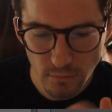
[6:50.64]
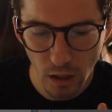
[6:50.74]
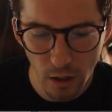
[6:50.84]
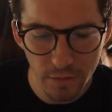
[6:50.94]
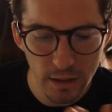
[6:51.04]

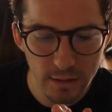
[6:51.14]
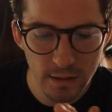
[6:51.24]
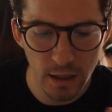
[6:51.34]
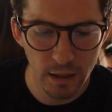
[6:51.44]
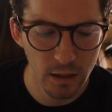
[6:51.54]
on the
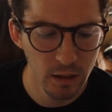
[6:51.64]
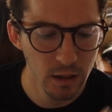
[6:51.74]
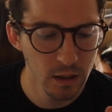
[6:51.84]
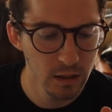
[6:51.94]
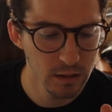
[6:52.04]
inside
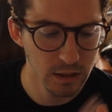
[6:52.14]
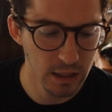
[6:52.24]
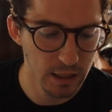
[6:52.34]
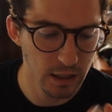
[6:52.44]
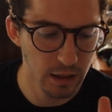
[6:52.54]
to
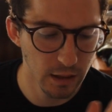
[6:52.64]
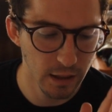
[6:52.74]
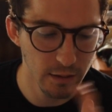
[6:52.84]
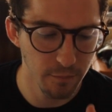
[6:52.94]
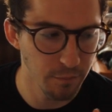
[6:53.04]
kind of
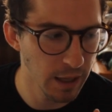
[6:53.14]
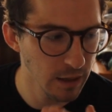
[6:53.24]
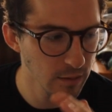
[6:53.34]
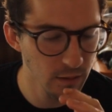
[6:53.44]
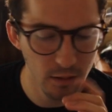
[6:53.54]
let him
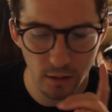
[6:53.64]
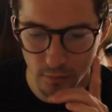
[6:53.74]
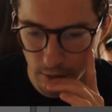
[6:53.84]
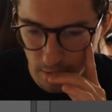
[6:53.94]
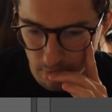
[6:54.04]
bend a little
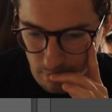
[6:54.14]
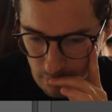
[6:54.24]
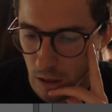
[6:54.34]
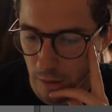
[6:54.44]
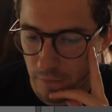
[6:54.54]
bit.
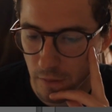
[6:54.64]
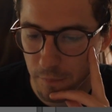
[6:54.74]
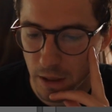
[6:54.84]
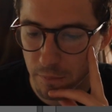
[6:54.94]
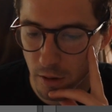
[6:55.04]
And then the
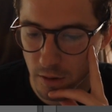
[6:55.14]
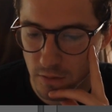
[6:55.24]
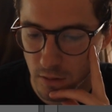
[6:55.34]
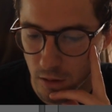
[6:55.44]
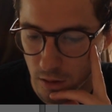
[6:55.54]
big
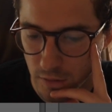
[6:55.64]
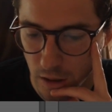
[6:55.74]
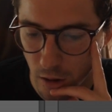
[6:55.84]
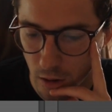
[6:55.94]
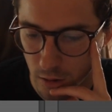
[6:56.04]
parts are the
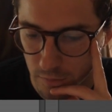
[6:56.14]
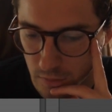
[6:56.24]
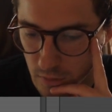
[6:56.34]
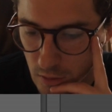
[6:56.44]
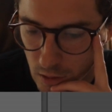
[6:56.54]

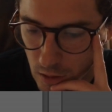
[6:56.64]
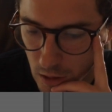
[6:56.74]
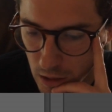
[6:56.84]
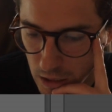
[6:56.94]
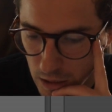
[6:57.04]
arms.
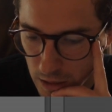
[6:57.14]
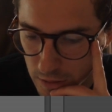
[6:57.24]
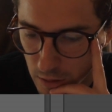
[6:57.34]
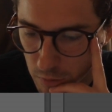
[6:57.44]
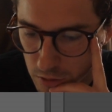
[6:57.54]
I
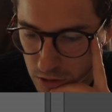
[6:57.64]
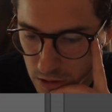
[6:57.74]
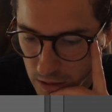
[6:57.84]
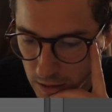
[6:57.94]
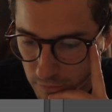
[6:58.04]
think we're just
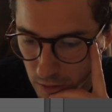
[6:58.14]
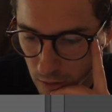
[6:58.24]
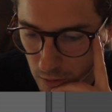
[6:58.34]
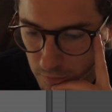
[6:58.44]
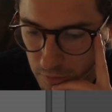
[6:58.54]
gonna have the
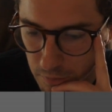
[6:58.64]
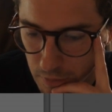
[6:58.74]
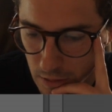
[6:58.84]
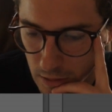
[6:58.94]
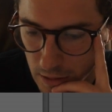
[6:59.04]
arms
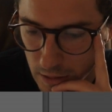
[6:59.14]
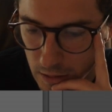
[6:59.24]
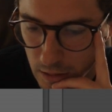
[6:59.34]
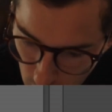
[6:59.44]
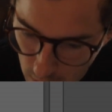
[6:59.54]
be like
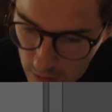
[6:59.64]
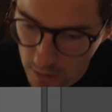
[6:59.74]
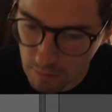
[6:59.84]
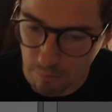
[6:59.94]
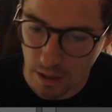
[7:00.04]
kind of
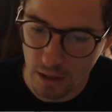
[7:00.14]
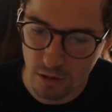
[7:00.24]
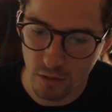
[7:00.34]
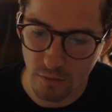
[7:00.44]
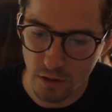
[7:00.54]
like
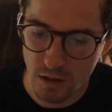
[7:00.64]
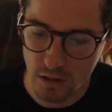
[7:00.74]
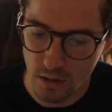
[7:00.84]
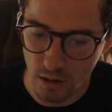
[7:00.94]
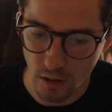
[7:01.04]
miniature versions
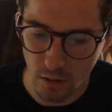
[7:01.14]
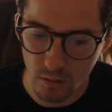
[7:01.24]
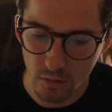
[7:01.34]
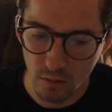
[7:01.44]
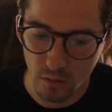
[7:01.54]
of the
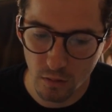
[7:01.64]
nose,